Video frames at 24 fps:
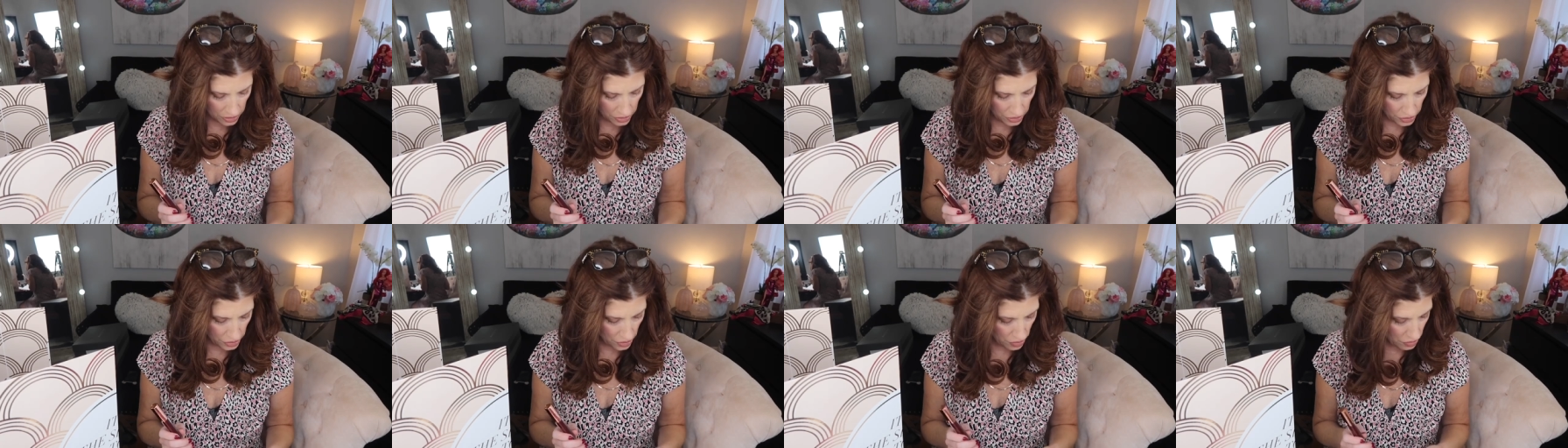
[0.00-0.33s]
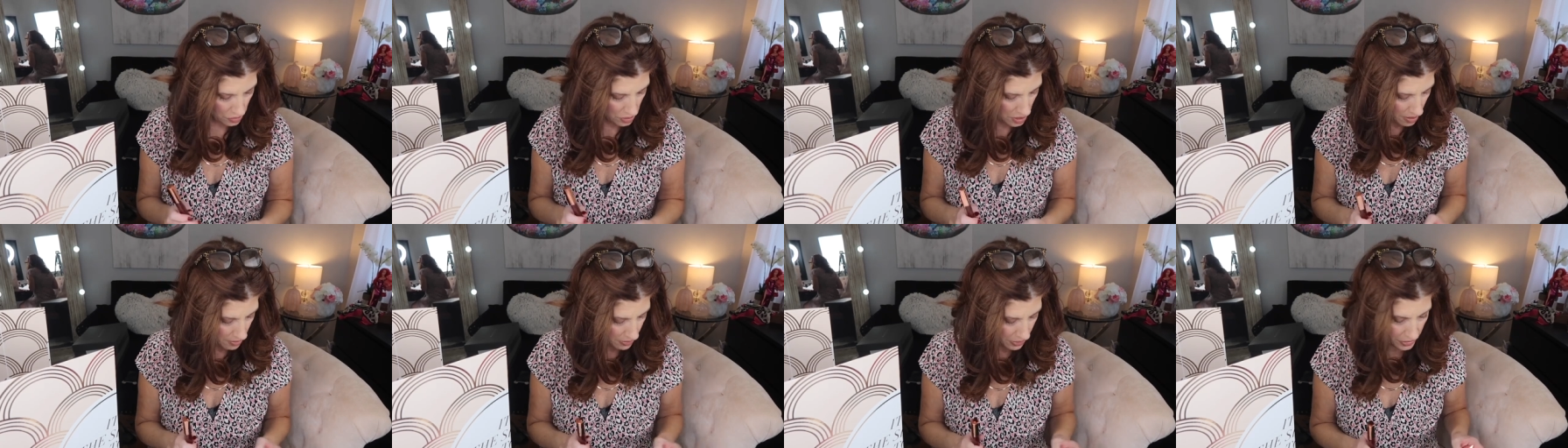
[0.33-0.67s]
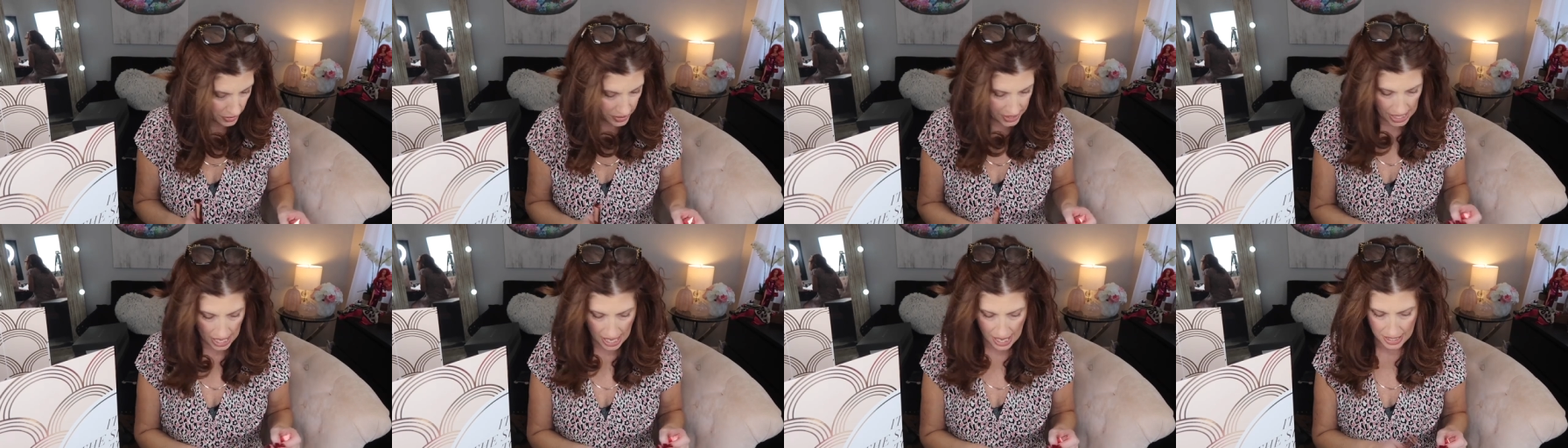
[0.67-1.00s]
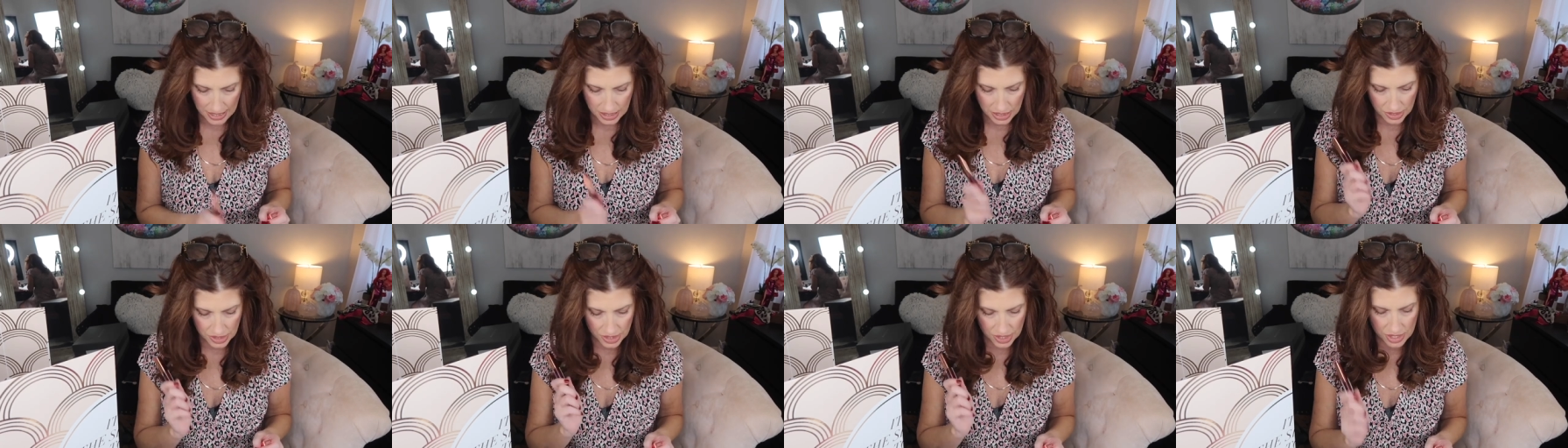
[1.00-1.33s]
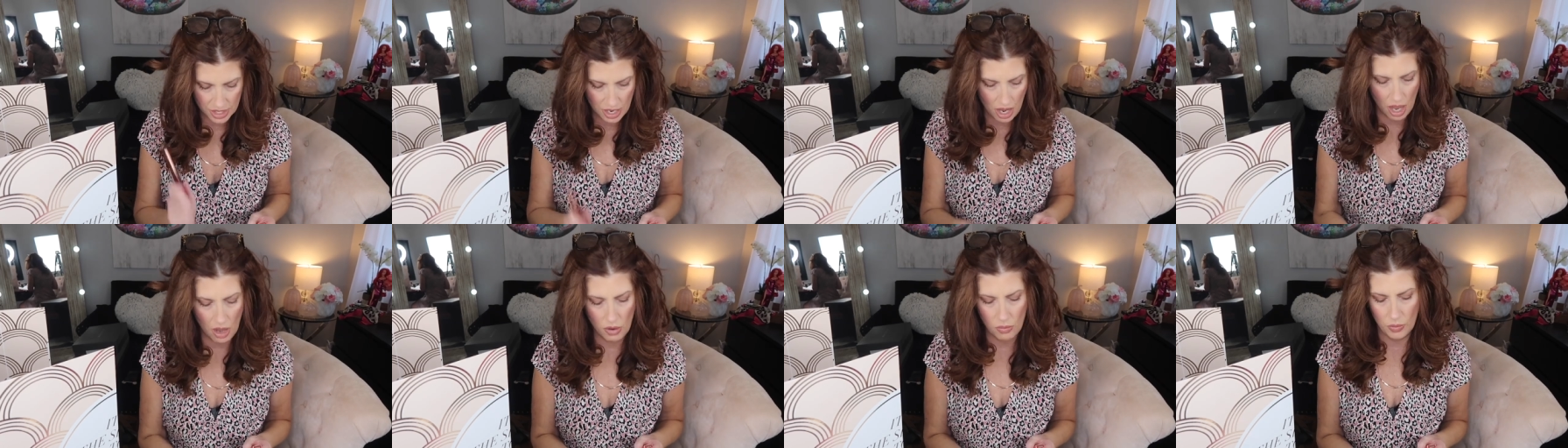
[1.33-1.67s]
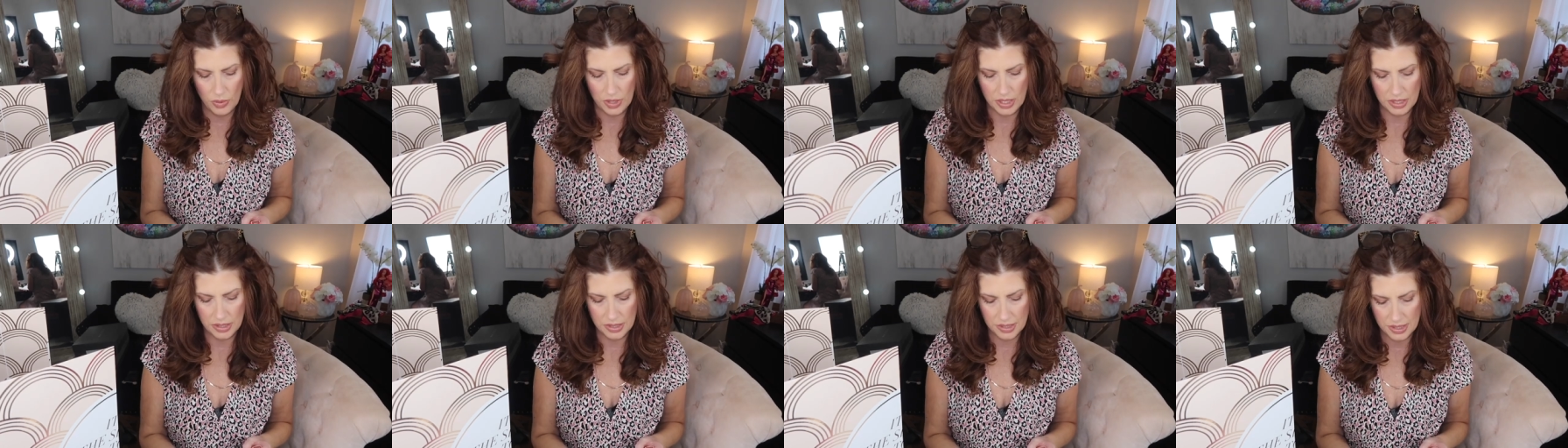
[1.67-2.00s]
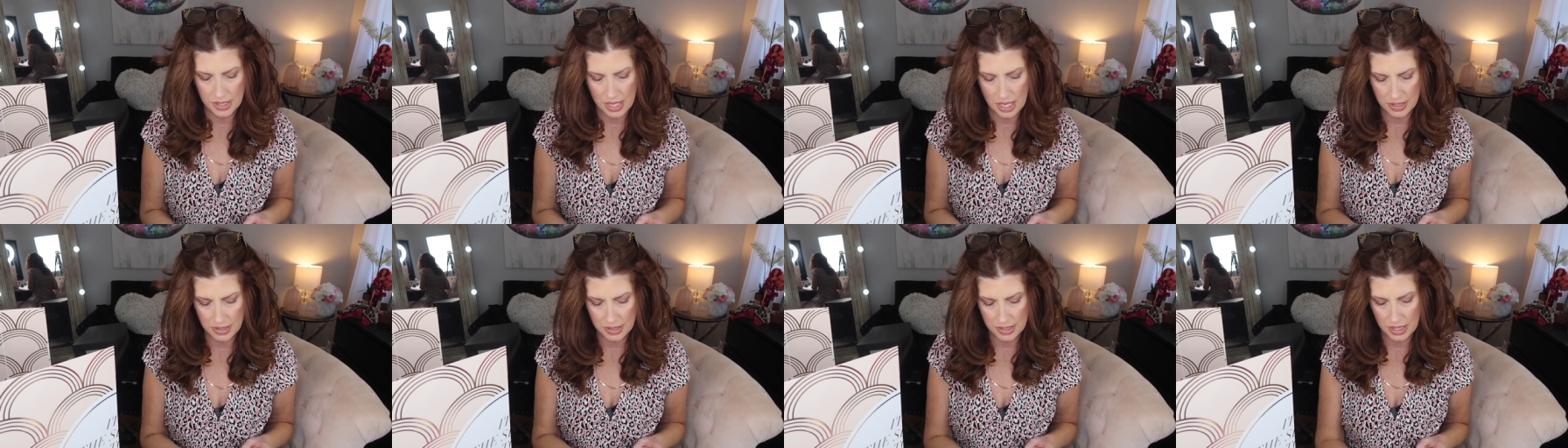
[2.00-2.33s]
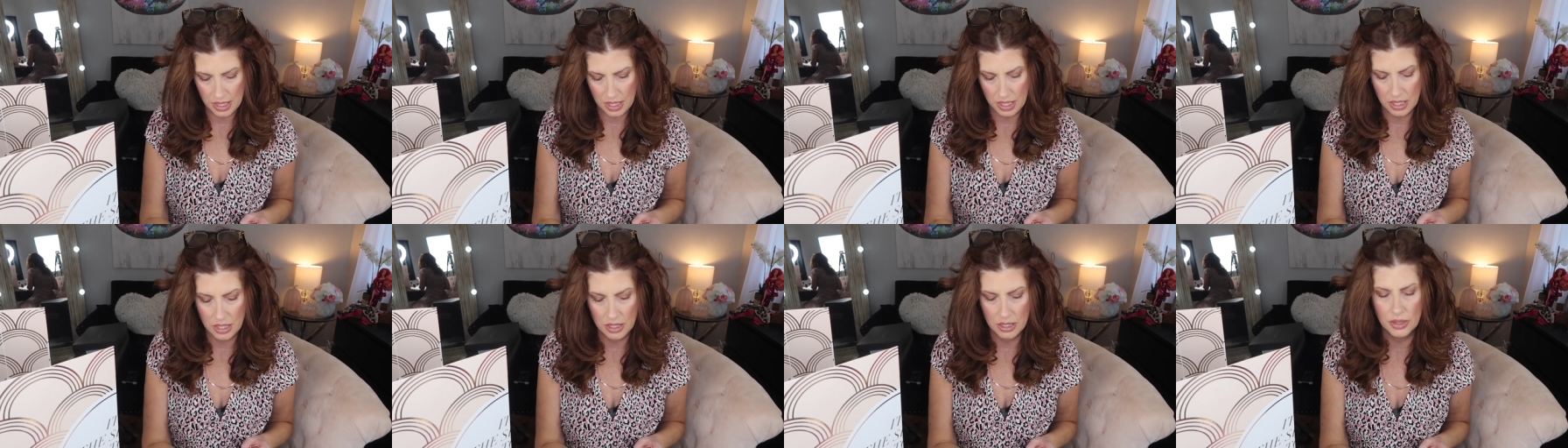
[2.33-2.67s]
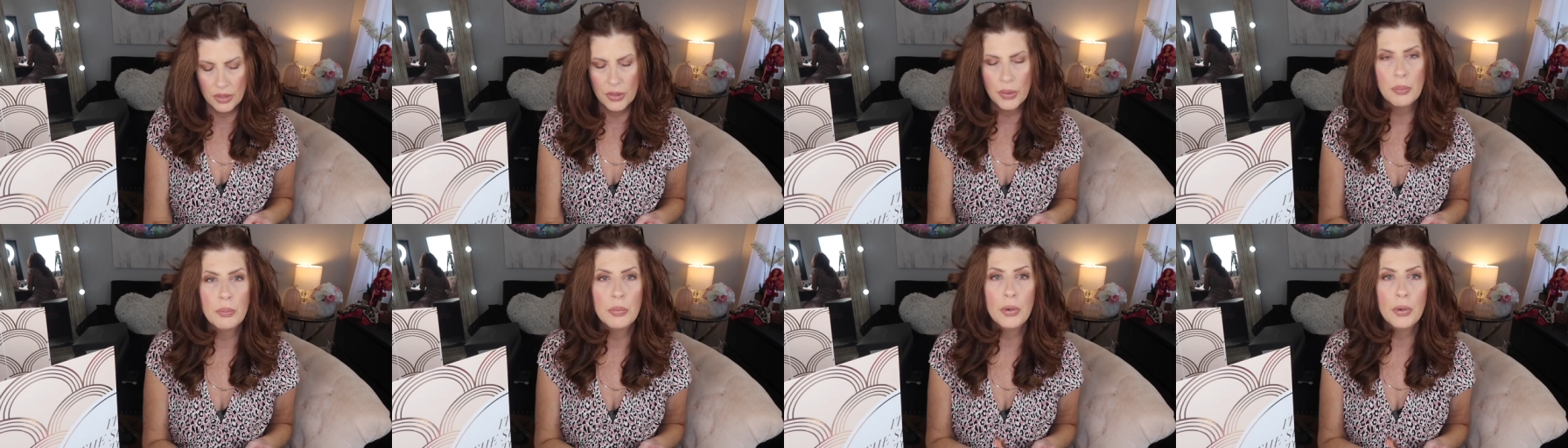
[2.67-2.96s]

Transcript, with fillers: so number 10 is not what it says in the